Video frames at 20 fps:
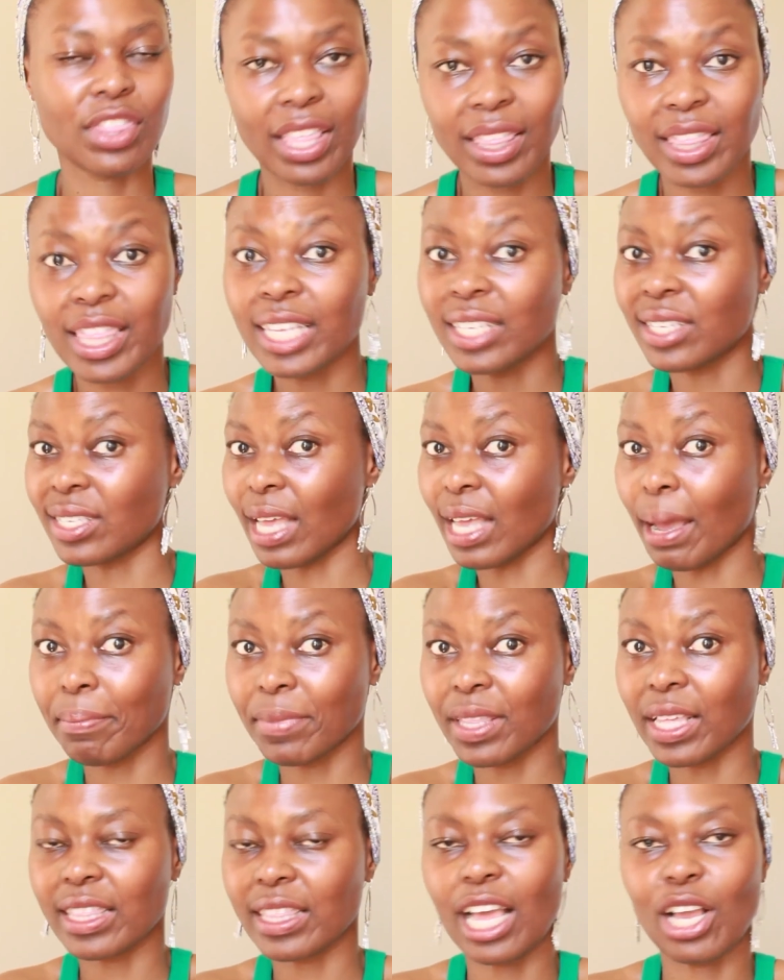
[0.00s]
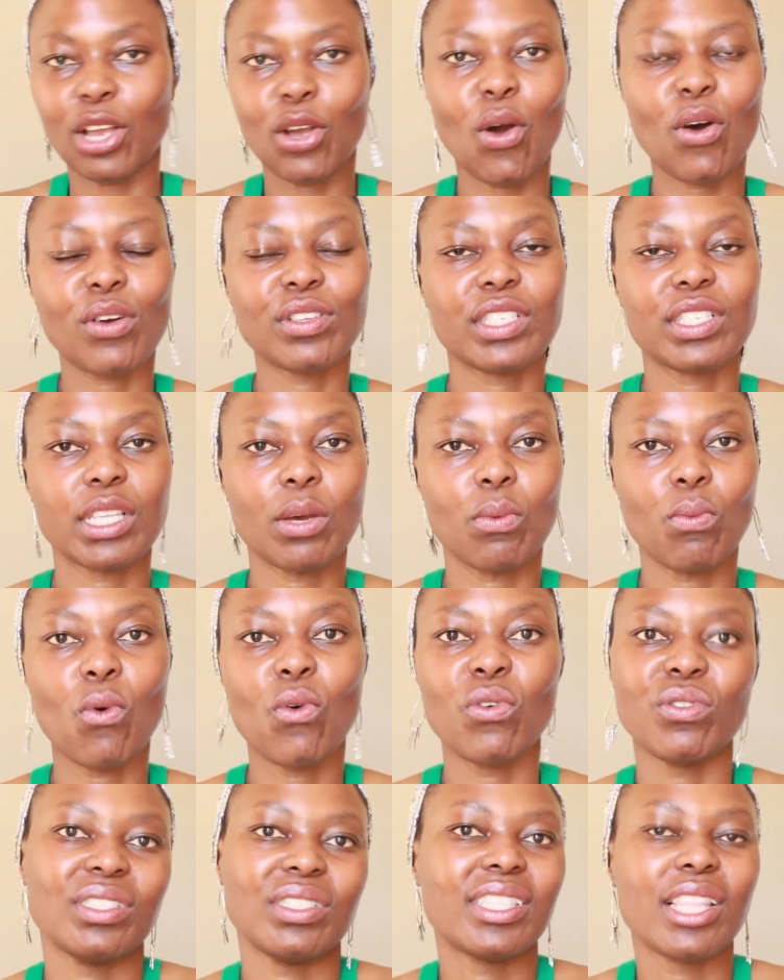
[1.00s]
the something that caused the
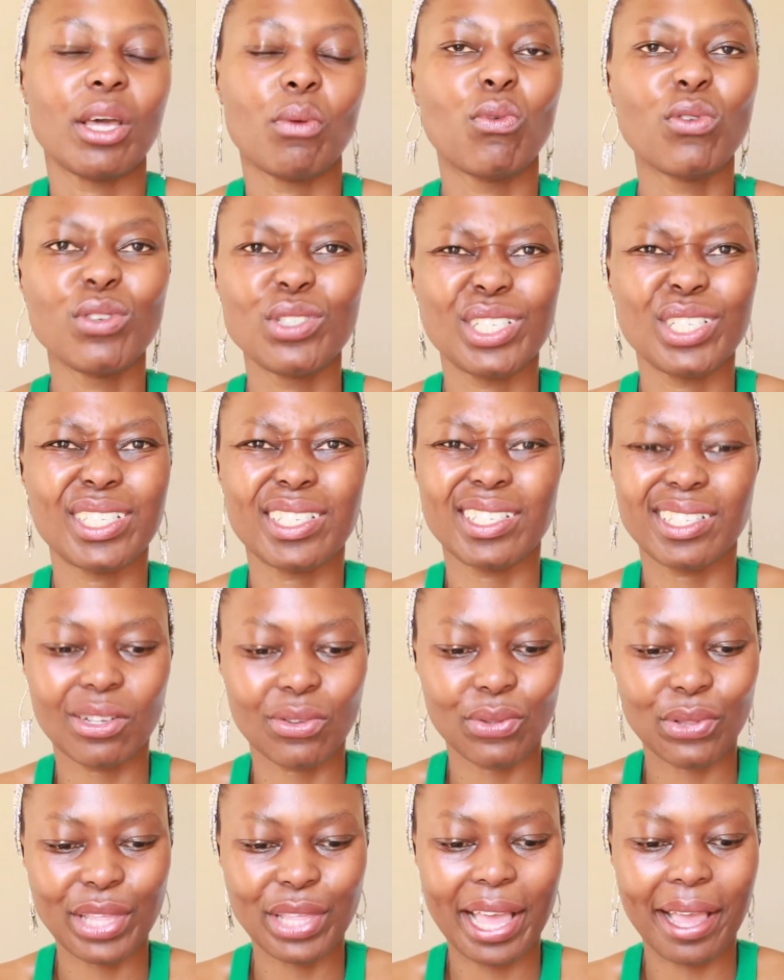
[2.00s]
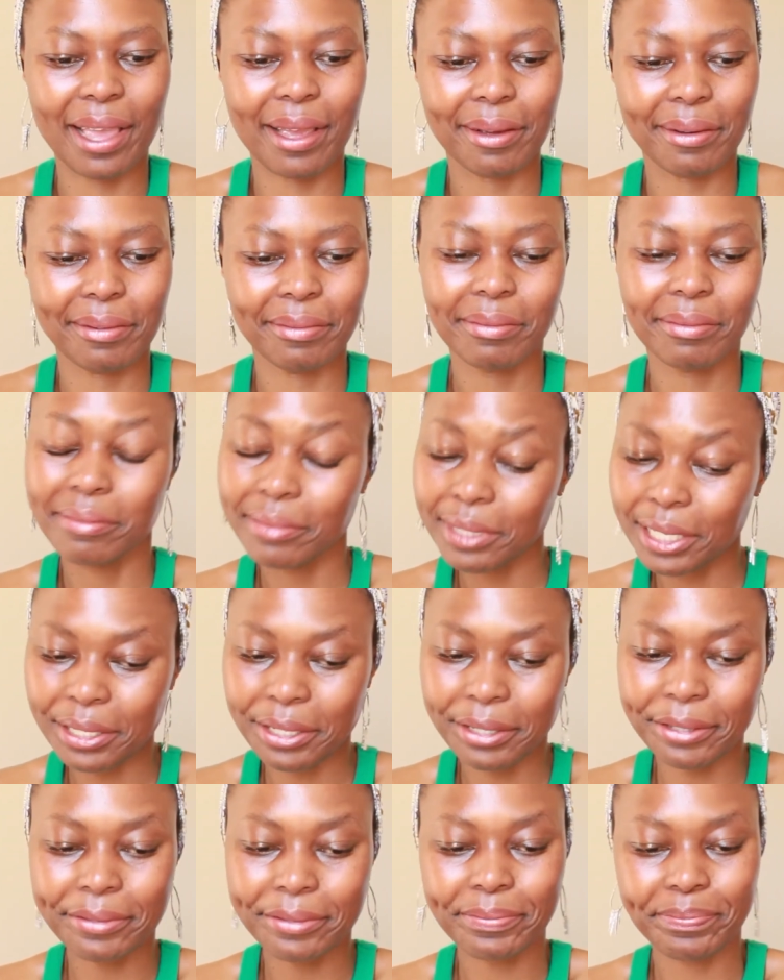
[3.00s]
wound is still there, you
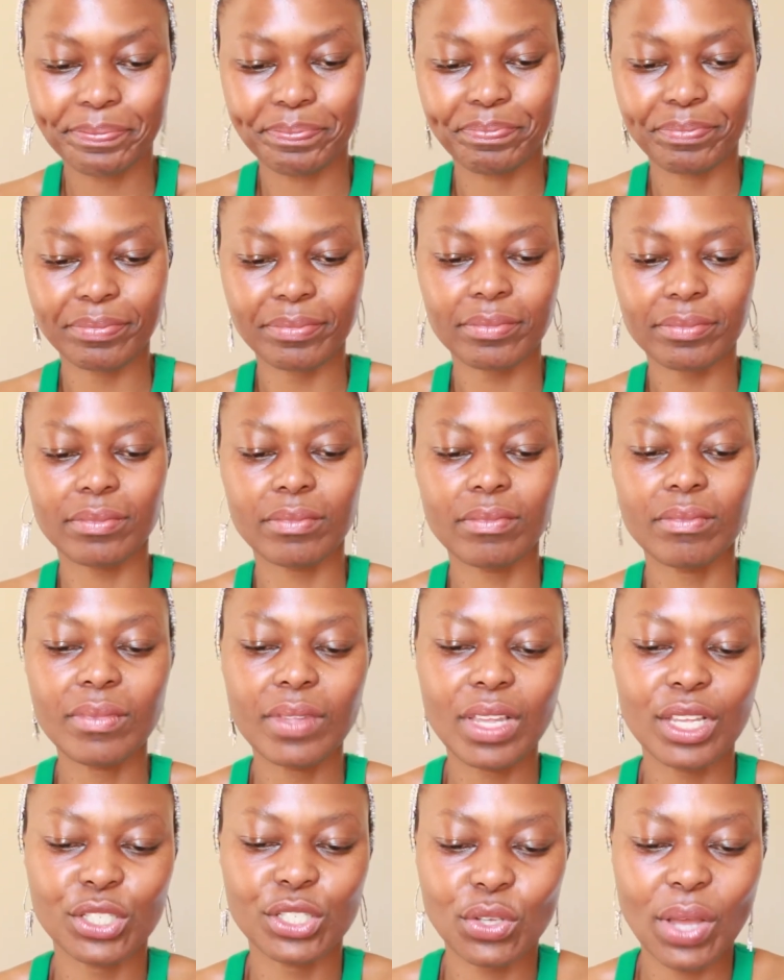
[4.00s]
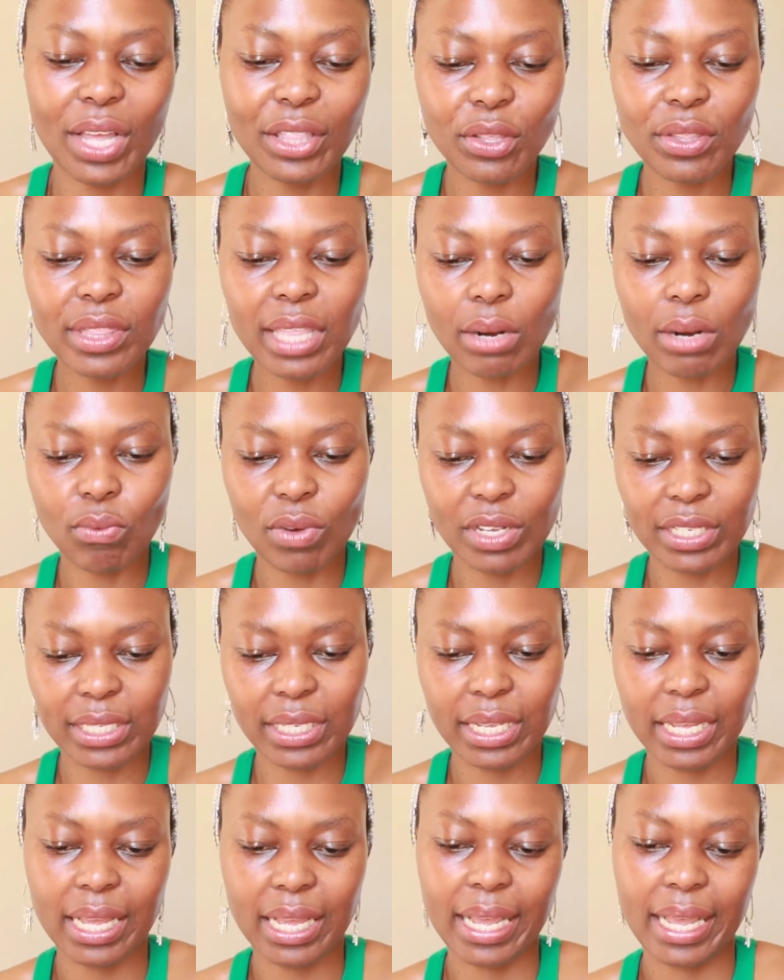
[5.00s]
know? So I thought that was
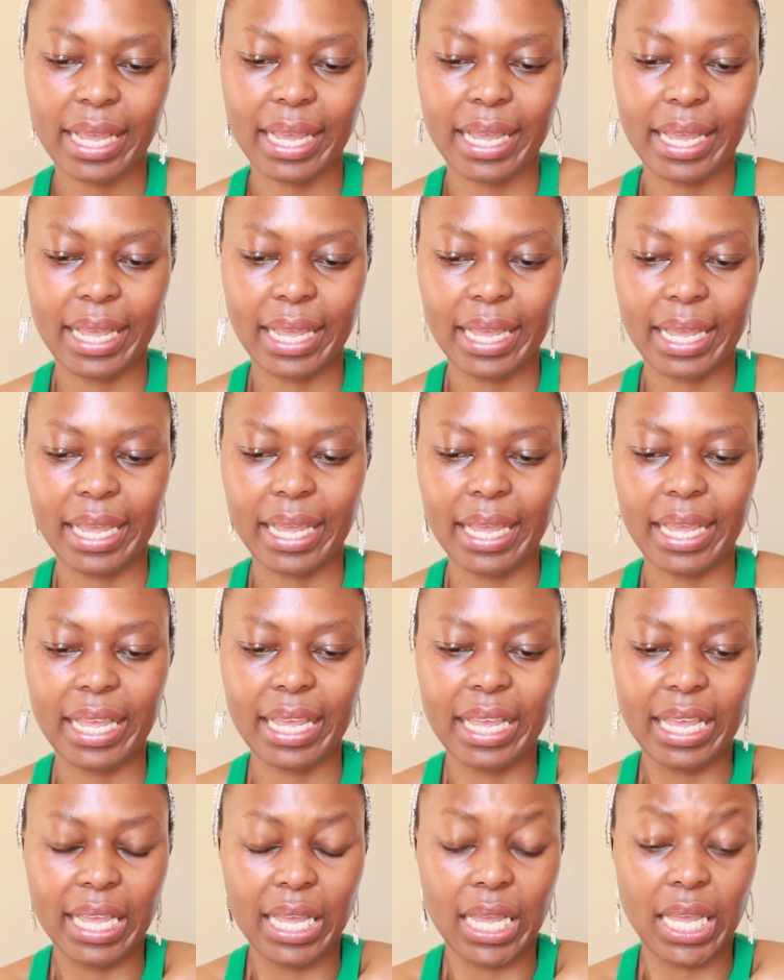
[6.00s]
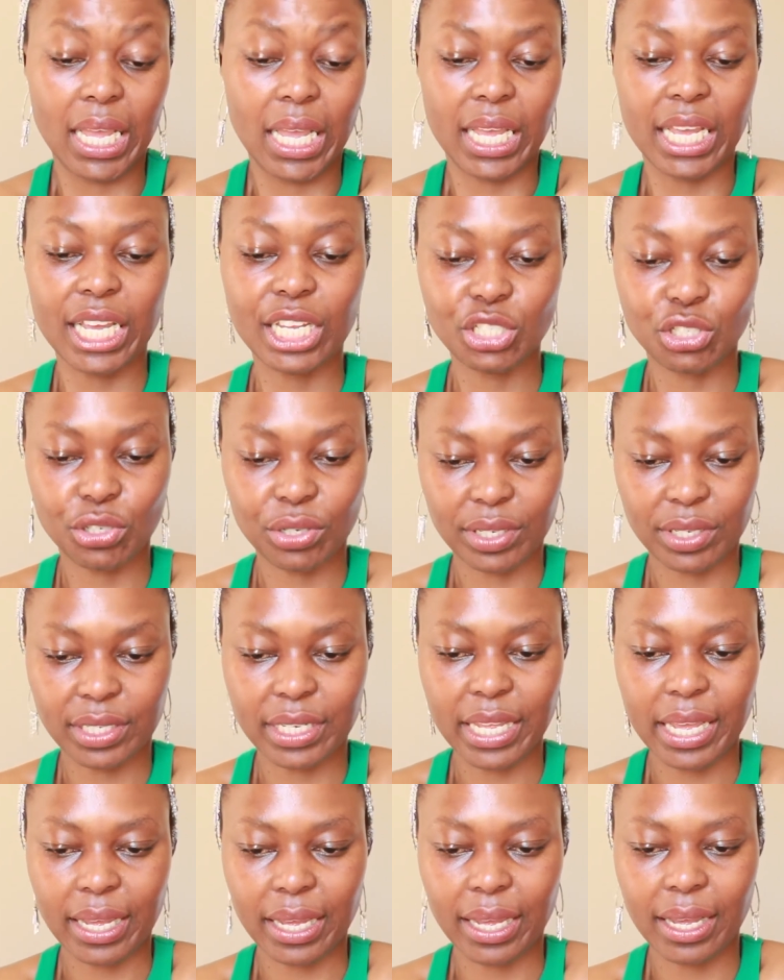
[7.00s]

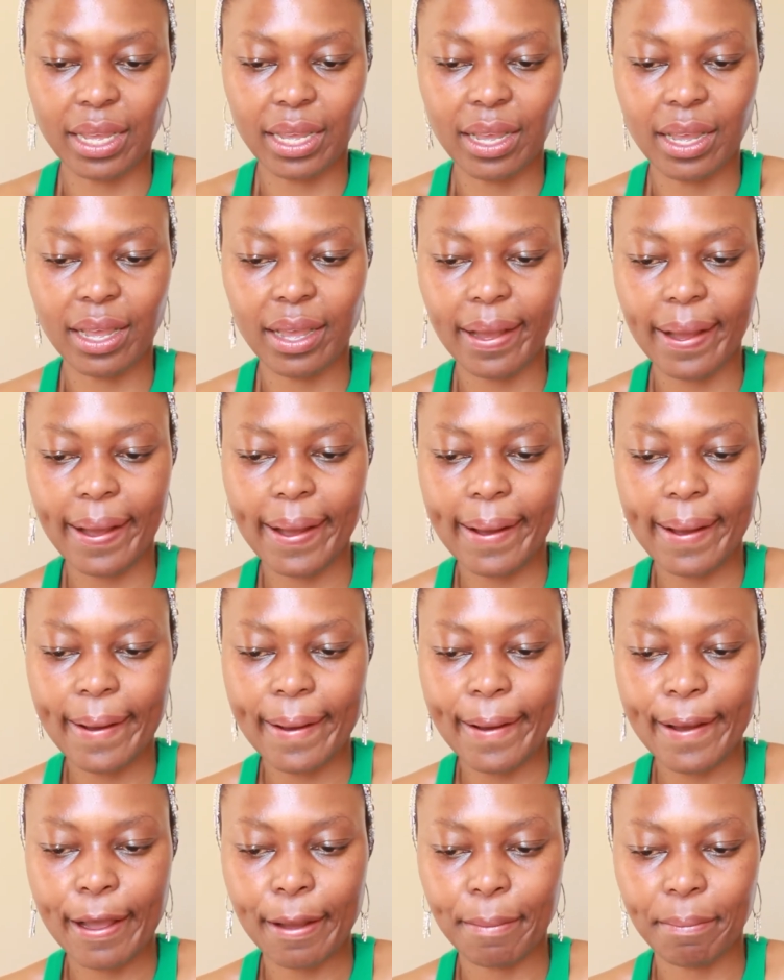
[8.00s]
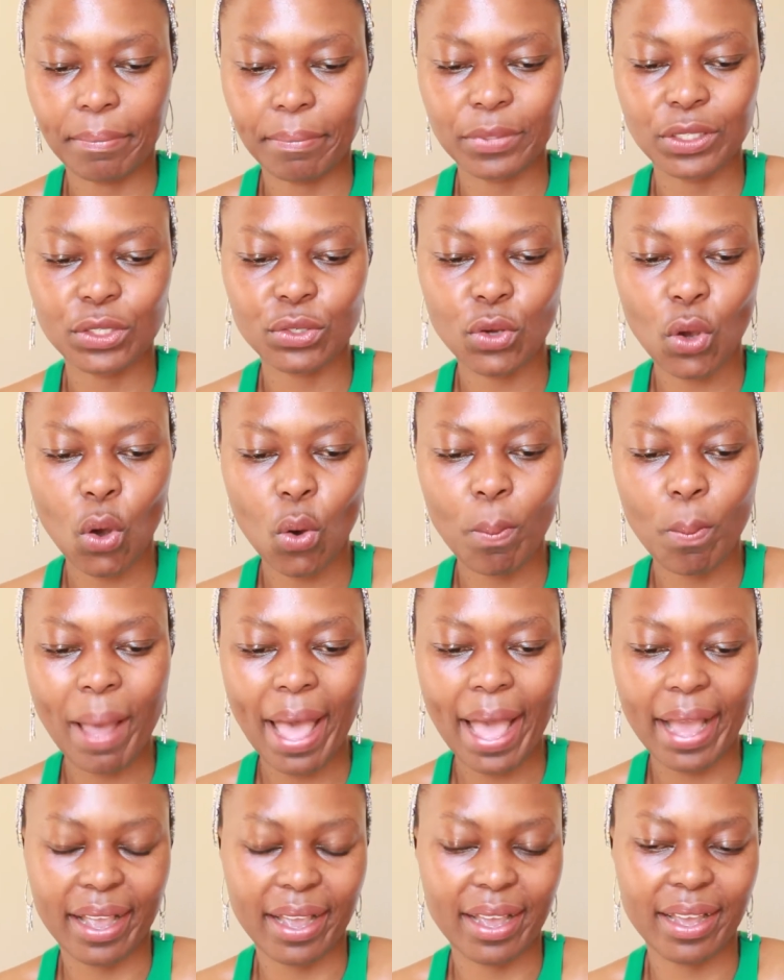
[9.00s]
interesting. To go
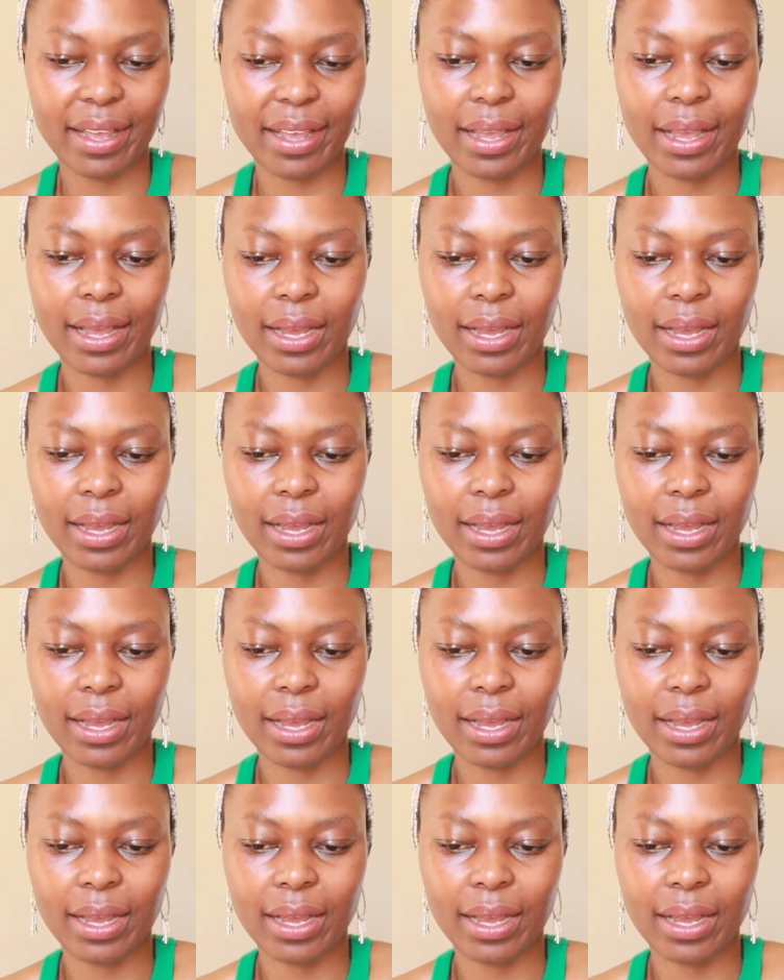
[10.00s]
back